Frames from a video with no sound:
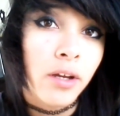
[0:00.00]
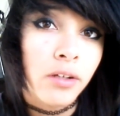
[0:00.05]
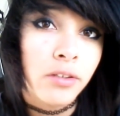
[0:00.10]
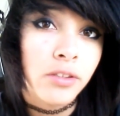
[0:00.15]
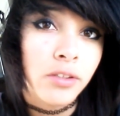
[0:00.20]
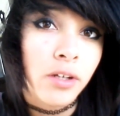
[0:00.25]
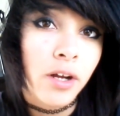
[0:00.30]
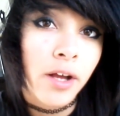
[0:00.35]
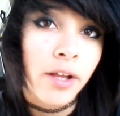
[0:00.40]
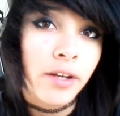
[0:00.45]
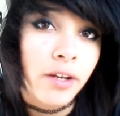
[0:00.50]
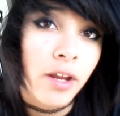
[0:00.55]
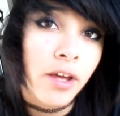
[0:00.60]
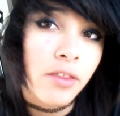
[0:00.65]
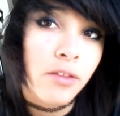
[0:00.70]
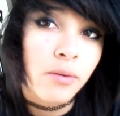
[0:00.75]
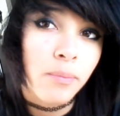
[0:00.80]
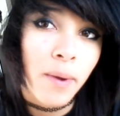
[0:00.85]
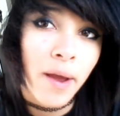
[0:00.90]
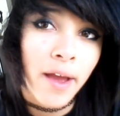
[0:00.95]
I also got
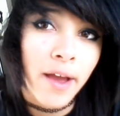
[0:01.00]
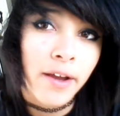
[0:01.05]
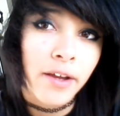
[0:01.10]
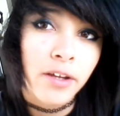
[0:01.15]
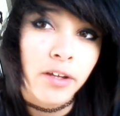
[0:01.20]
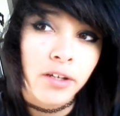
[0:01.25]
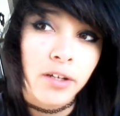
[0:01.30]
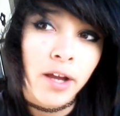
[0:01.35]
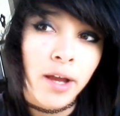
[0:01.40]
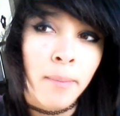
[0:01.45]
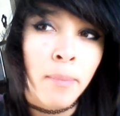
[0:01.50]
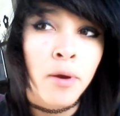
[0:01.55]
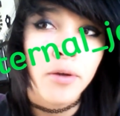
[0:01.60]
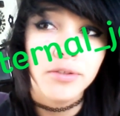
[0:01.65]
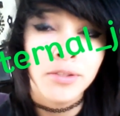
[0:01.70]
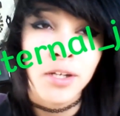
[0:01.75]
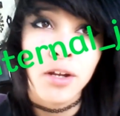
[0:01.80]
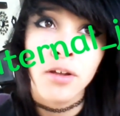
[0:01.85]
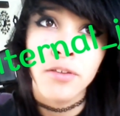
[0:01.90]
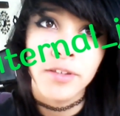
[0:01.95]
another pack. I
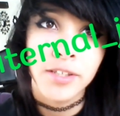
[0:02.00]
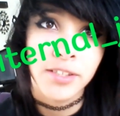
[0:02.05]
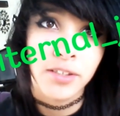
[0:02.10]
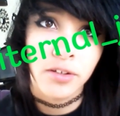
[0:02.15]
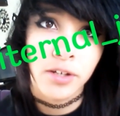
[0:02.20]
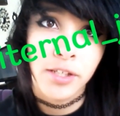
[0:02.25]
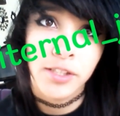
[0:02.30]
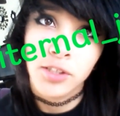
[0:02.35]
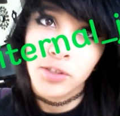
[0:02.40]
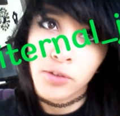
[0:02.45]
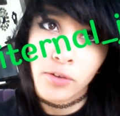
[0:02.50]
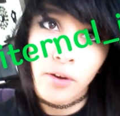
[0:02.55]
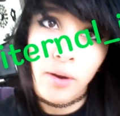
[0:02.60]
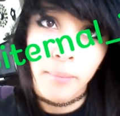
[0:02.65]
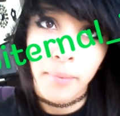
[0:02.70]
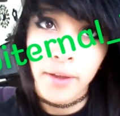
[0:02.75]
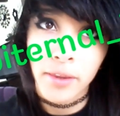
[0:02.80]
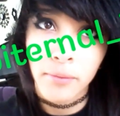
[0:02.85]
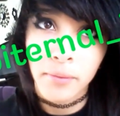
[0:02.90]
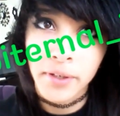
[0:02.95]
posted all this on Instagram,
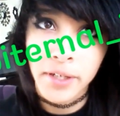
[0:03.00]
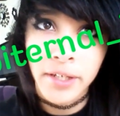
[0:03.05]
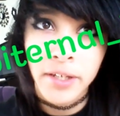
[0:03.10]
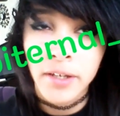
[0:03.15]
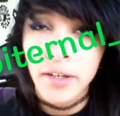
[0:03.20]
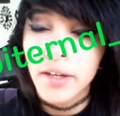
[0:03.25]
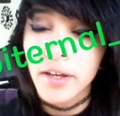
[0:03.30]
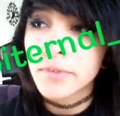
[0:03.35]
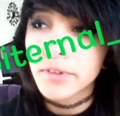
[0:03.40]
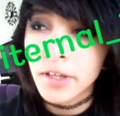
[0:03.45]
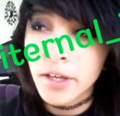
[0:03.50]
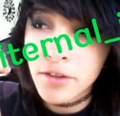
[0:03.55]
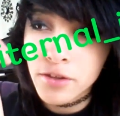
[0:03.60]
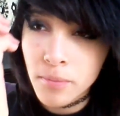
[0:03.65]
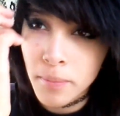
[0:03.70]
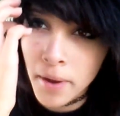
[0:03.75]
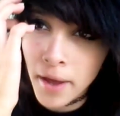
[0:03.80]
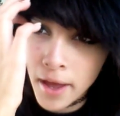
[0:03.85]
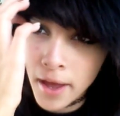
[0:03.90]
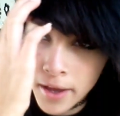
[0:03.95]
by the way. The other
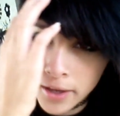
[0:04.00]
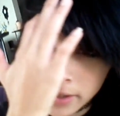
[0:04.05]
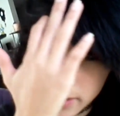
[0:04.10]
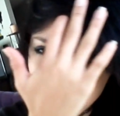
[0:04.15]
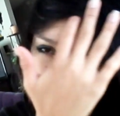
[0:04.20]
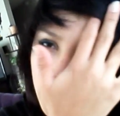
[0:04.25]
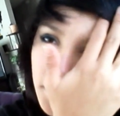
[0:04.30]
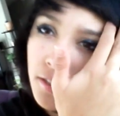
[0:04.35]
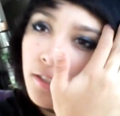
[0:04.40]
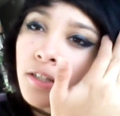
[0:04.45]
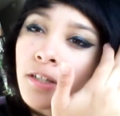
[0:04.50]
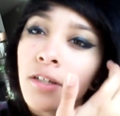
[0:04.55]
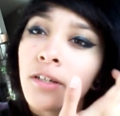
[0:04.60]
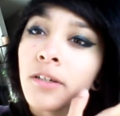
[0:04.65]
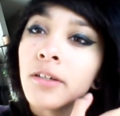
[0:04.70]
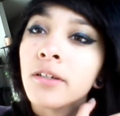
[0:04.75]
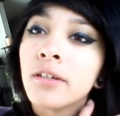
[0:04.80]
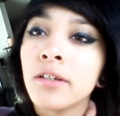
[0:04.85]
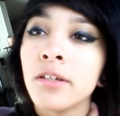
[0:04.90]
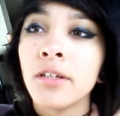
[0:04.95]
pack is
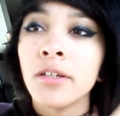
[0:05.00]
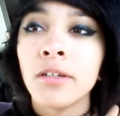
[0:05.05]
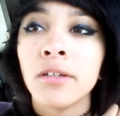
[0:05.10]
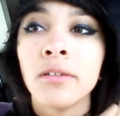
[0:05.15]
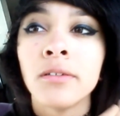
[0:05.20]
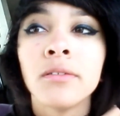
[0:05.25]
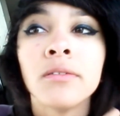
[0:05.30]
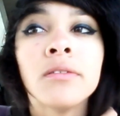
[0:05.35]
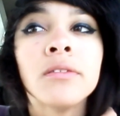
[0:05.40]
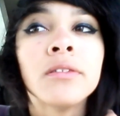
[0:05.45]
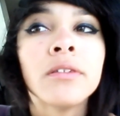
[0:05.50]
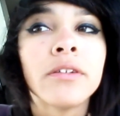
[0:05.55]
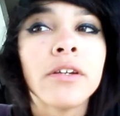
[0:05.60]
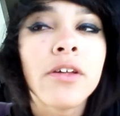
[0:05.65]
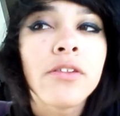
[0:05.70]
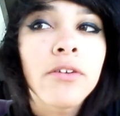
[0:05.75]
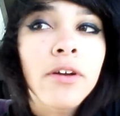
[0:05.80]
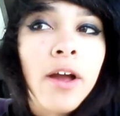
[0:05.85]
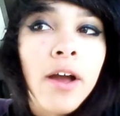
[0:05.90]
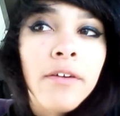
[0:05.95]
another
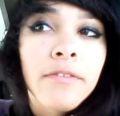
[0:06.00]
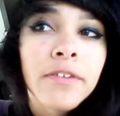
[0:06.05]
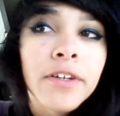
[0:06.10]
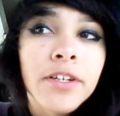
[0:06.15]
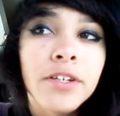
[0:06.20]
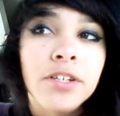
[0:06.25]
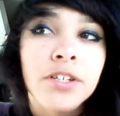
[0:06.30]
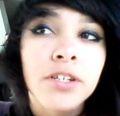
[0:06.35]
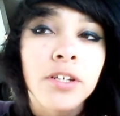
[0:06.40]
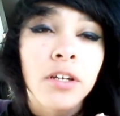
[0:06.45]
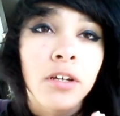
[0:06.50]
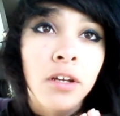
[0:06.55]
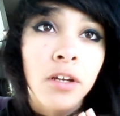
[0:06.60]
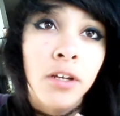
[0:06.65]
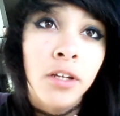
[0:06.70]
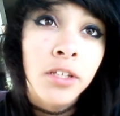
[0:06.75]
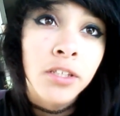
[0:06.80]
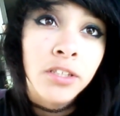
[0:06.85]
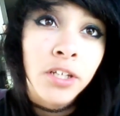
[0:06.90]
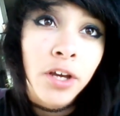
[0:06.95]
1/2 inch
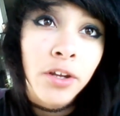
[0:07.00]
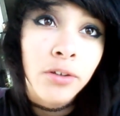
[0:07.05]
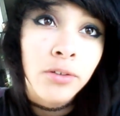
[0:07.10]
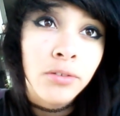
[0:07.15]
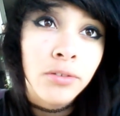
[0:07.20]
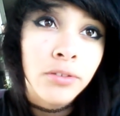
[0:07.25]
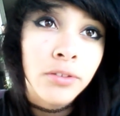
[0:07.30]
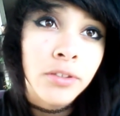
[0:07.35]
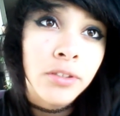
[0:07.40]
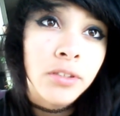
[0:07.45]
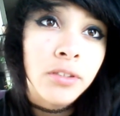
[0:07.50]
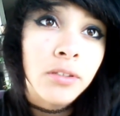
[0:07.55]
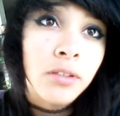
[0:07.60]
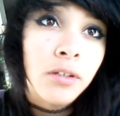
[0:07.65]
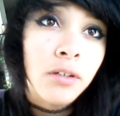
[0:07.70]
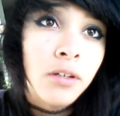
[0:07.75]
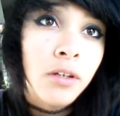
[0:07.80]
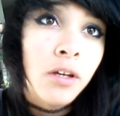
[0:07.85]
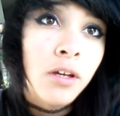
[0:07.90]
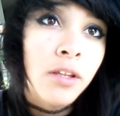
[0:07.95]
tunnels
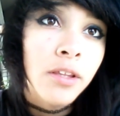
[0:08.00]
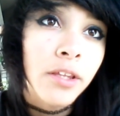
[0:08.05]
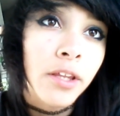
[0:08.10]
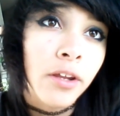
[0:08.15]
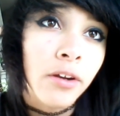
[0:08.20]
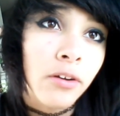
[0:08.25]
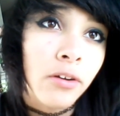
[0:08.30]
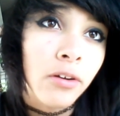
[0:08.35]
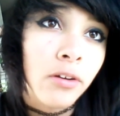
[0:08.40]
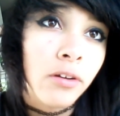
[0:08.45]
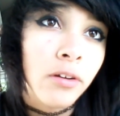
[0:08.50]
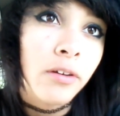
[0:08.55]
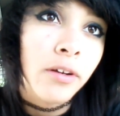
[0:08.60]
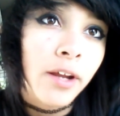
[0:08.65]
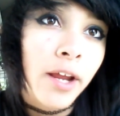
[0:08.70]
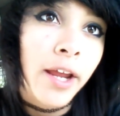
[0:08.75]
that are